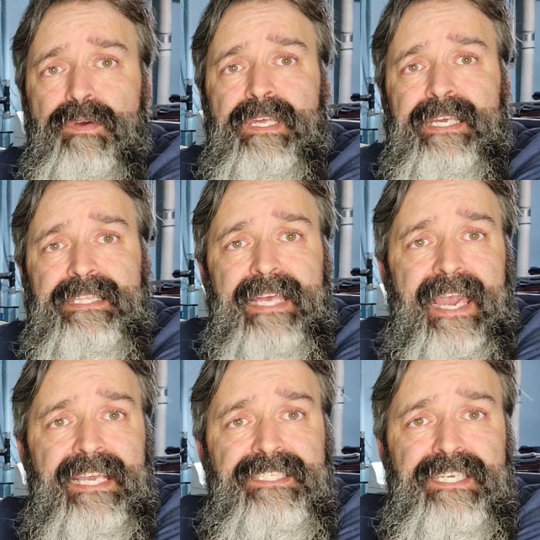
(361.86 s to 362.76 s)
can get the
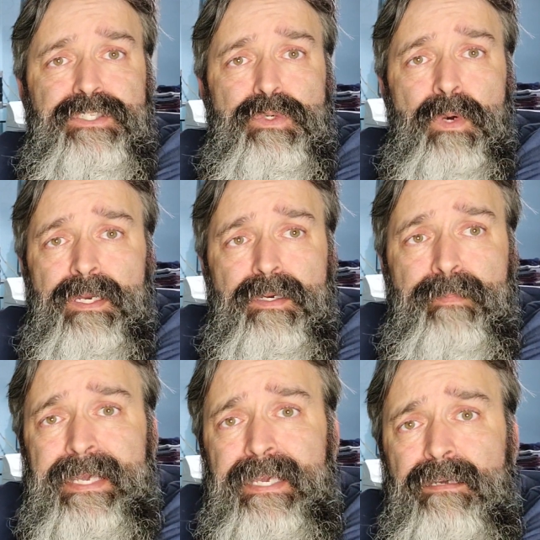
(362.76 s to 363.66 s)

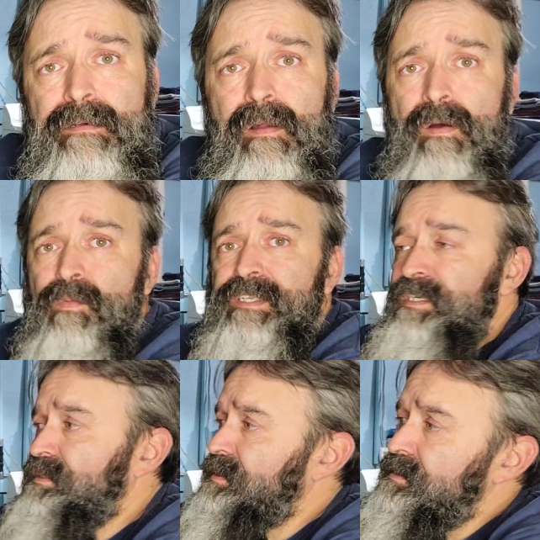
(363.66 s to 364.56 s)
AC200P, which
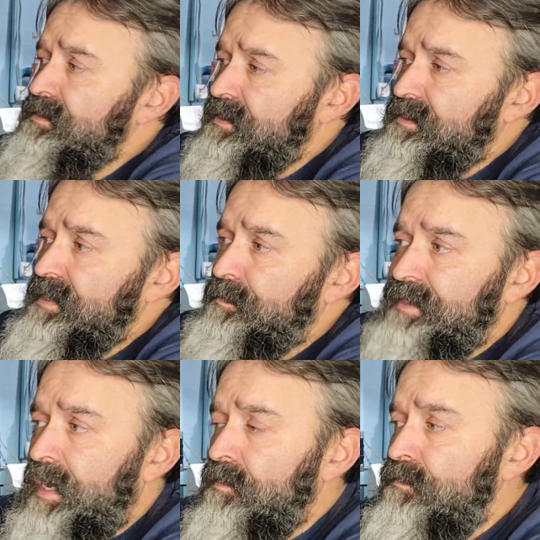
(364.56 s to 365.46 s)
is the step
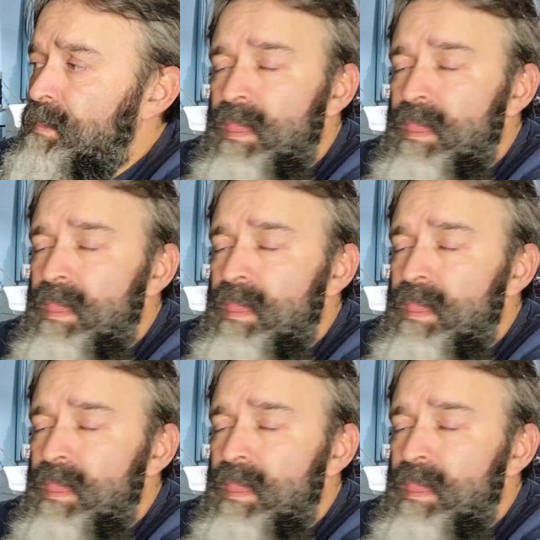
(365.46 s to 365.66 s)
down,